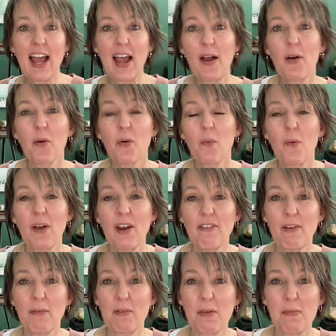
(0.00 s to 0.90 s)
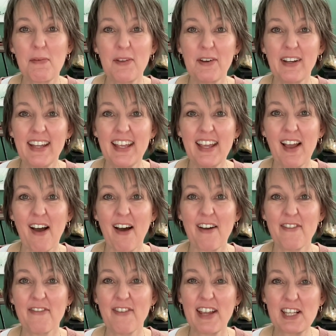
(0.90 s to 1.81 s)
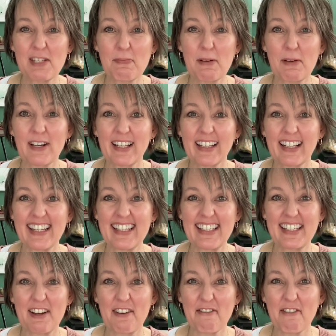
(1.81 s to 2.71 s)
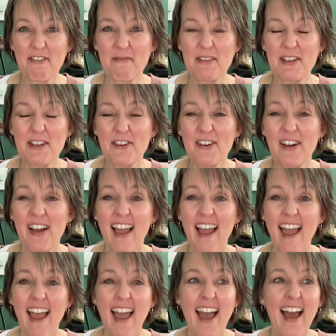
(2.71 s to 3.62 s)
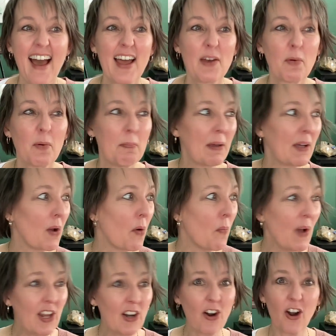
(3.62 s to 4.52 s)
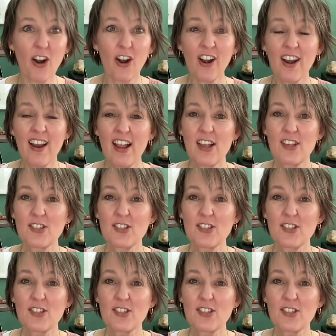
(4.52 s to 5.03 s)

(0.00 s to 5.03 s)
our WhatIfUP community on Facebook. Let us hear from you, and we'll pick a winner.